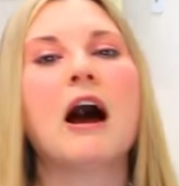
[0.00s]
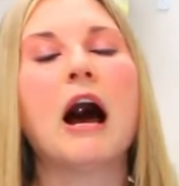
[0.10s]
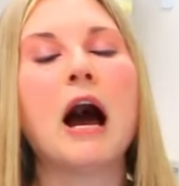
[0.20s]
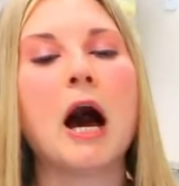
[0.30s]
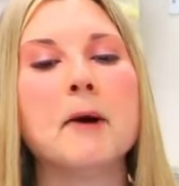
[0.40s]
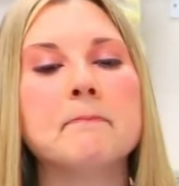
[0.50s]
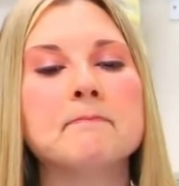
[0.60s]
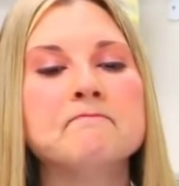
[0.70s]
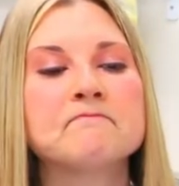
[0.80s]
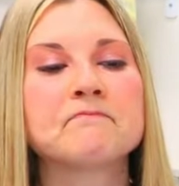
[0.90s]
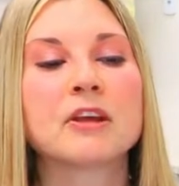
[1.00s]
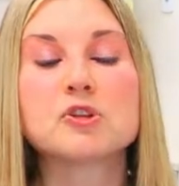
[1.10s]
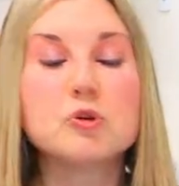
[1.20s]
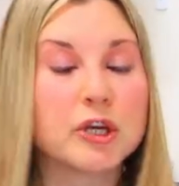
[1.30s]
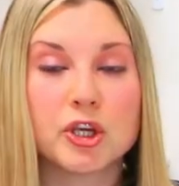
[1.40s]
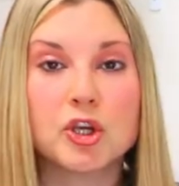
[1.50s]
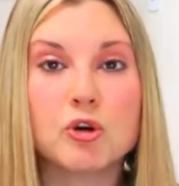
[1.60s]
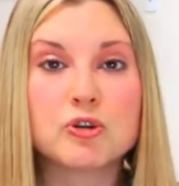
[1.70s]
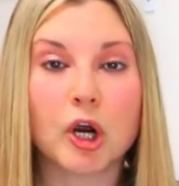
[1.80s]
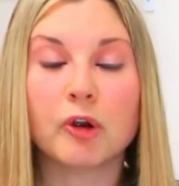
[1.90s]
um, to a
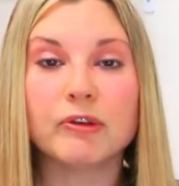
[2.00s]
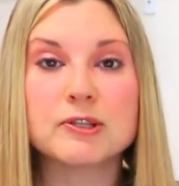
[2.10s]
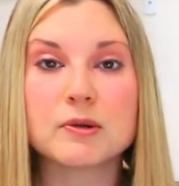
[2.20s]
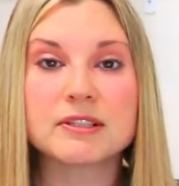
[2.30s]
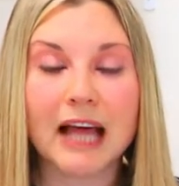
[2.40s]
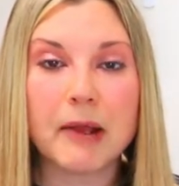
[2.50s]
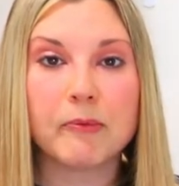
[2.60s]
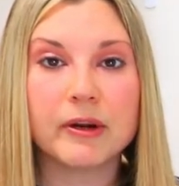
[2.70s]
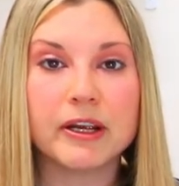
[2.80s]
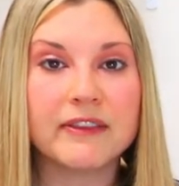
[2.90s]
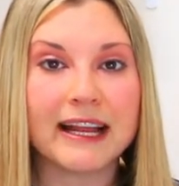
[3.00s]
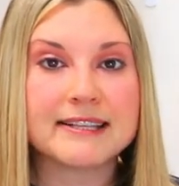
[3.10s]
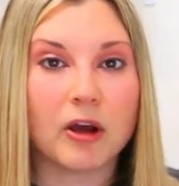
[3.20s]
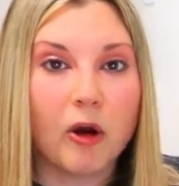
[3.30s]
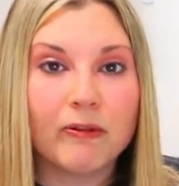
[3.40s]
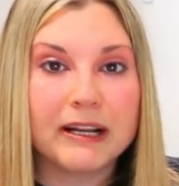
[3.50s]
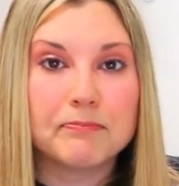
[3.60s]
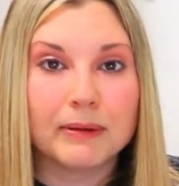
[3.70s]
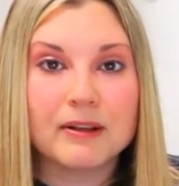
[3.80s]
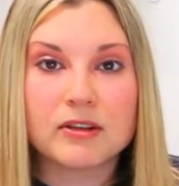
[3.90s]
huge art resource library that's
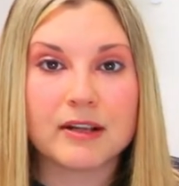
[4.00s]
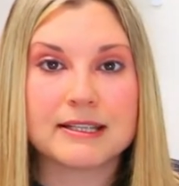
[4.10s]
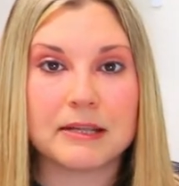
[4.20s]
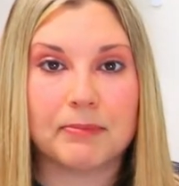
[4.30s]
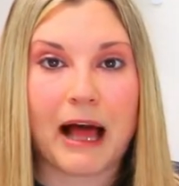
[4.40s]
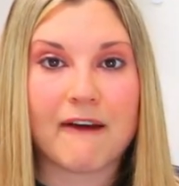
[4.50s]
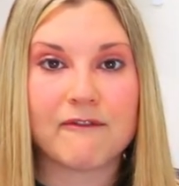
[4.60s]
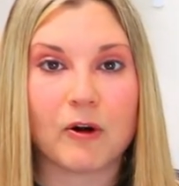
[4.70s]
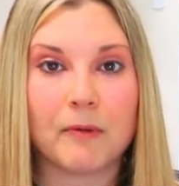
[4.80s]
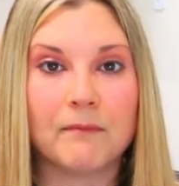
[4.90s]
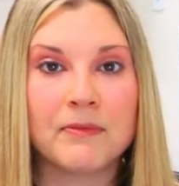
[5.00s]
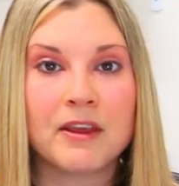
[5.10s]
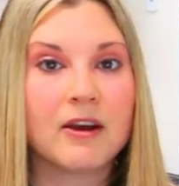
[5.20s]
already built onto the platform.